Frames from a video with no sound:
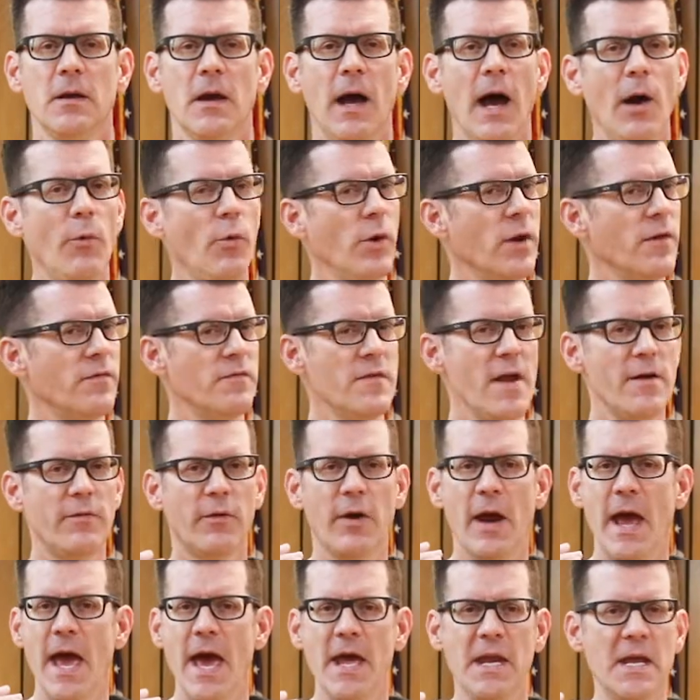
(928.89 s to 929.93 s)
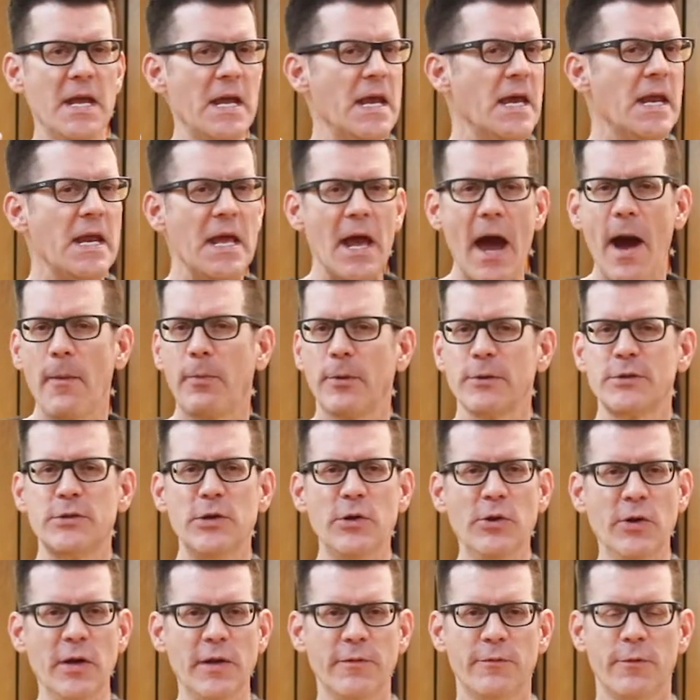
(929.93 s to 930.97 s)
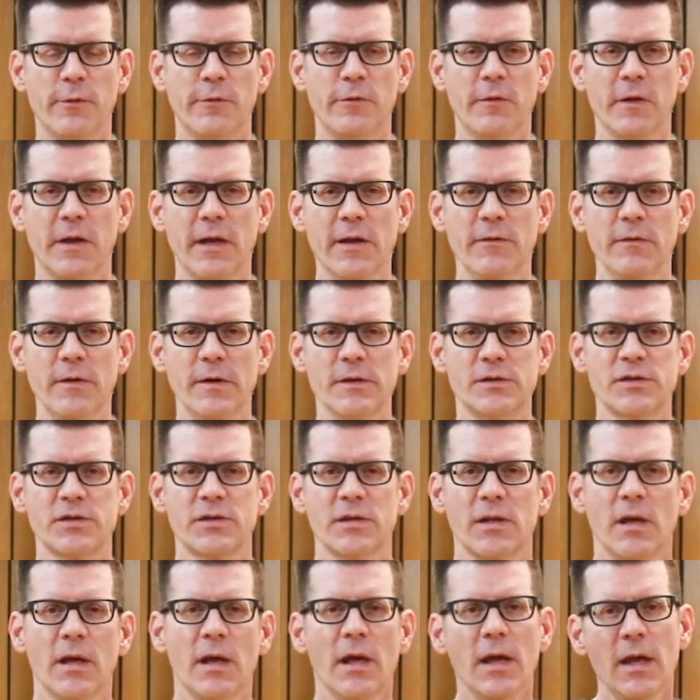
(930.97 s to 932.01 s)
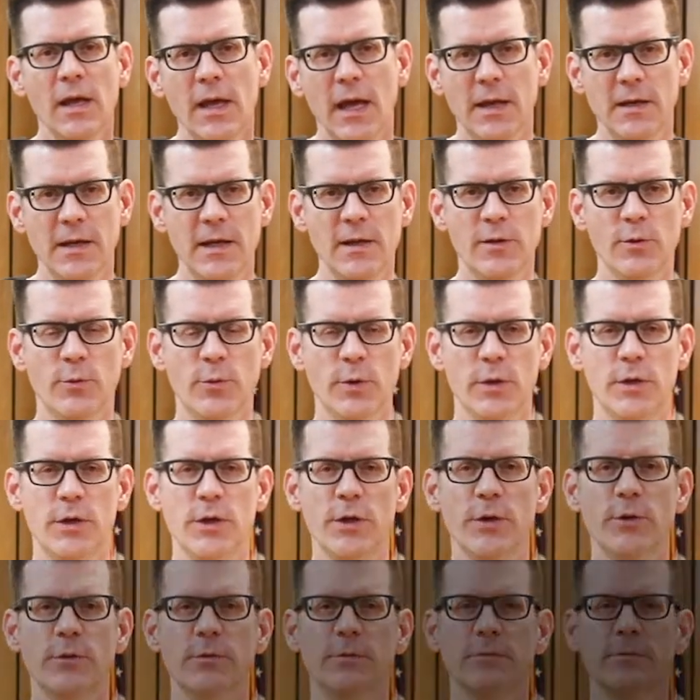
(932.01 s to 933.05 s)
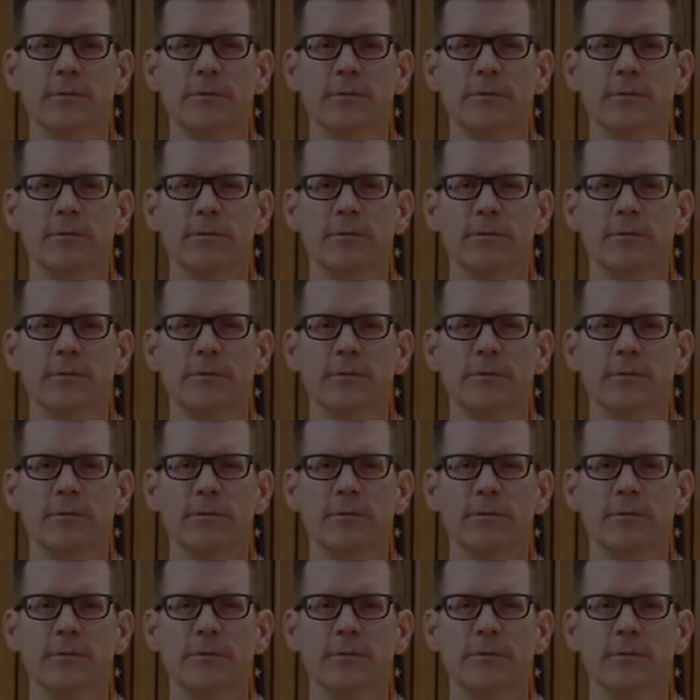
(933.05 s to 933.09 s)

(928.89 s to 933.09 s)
I would have never had any opportunity for forgiveness, and neither would you.